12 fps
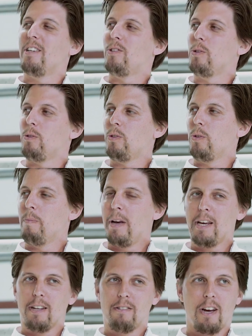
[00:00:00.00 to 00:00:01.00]
To
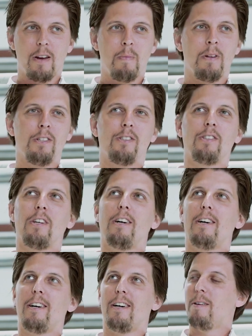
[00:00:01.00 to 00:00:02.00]
make it timeless,
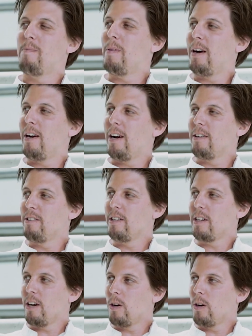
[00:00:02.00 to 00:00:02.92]
I think I